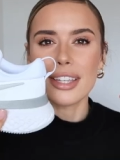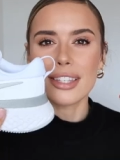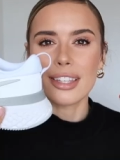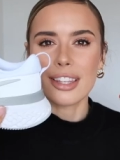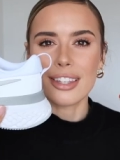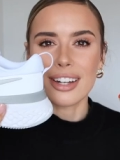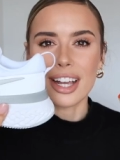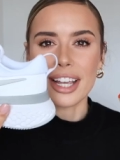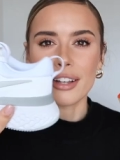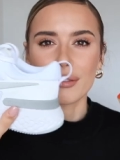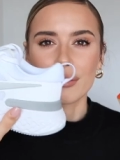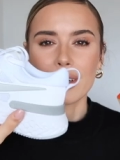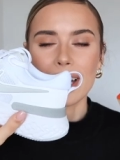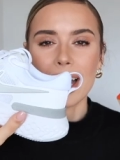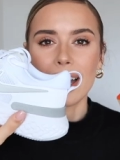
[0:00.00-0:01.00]
These are the Nike
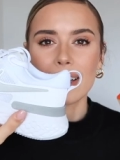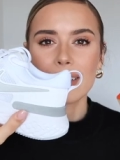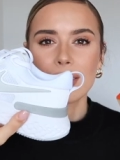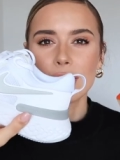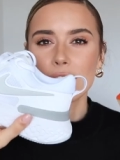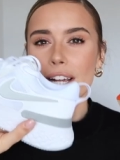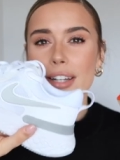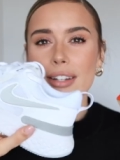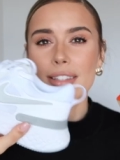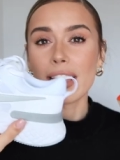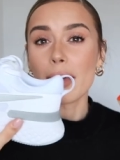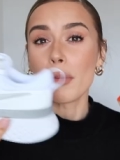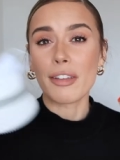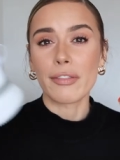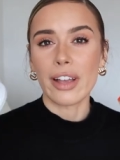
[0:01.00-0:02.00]
React trainers.
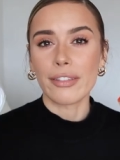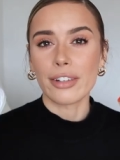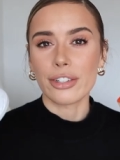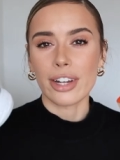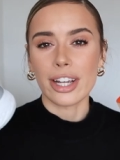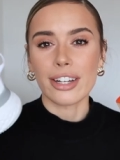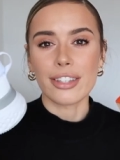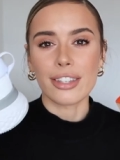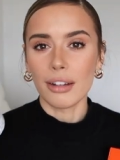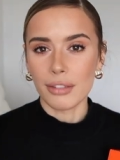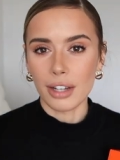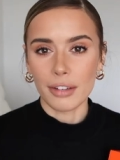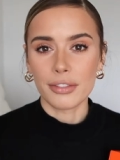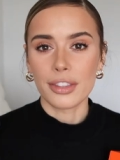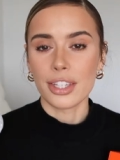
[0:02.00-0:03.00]
They're my favorite trainers.
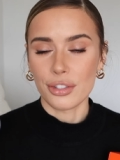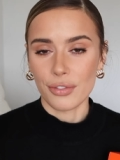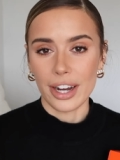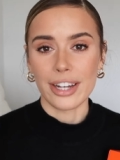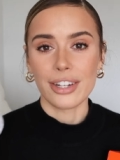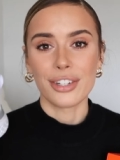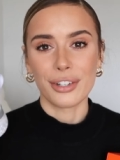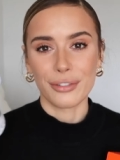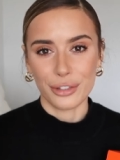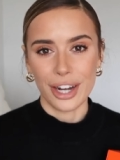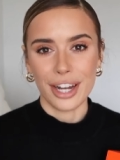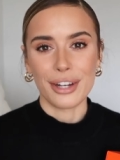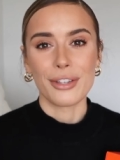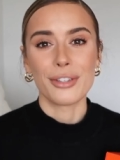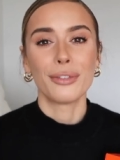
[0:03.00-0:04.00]
I've loved this range of
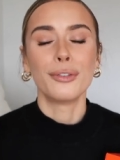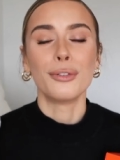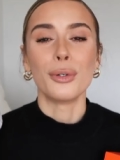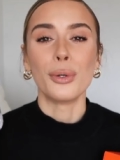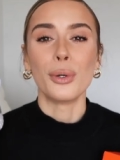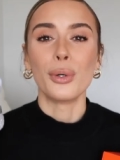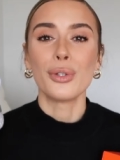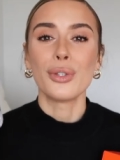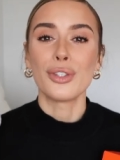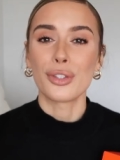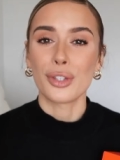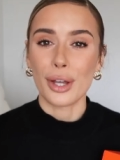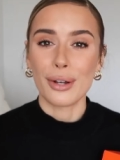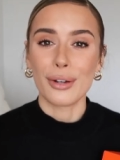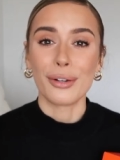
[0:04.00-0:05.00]
trainers for
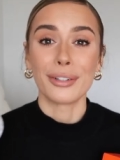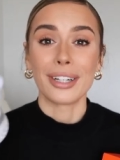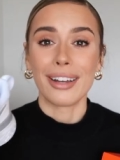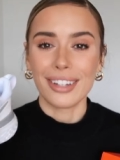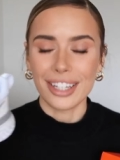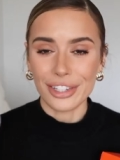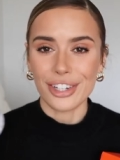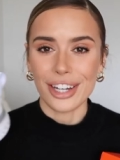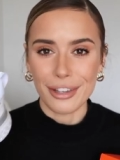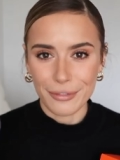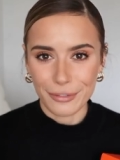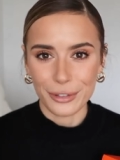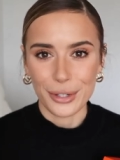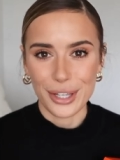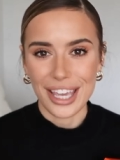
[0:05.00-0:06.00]
so long now, literally
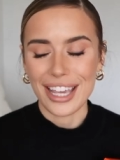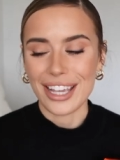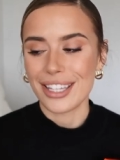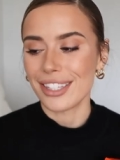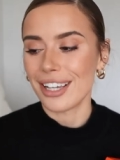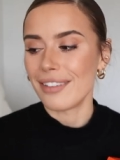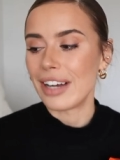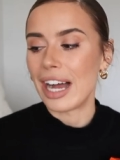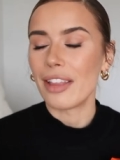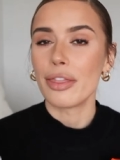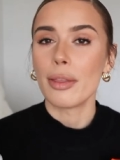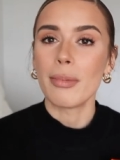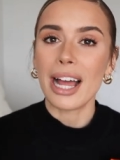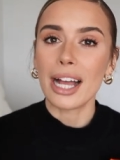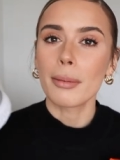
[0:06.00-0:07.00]
for years. I've
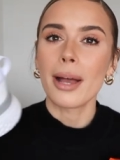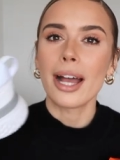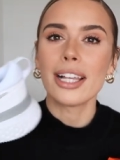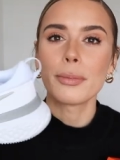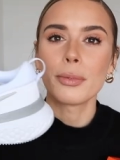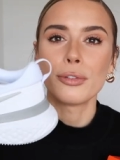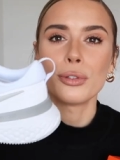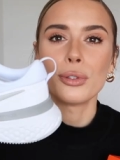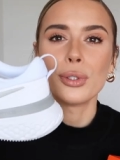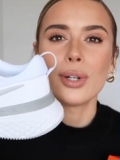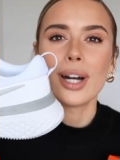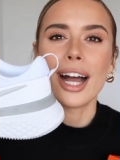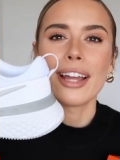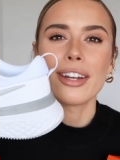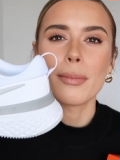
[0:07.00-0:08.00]
had the black pairs
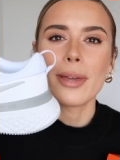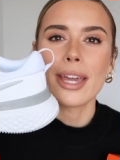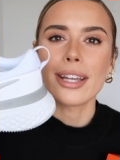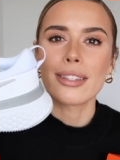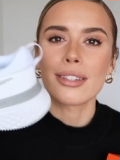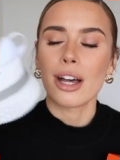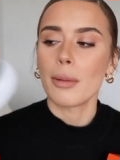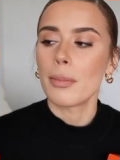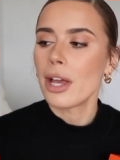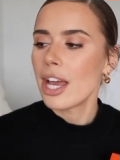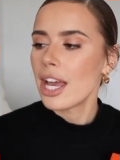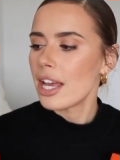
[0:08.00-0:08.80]
before and I picked up,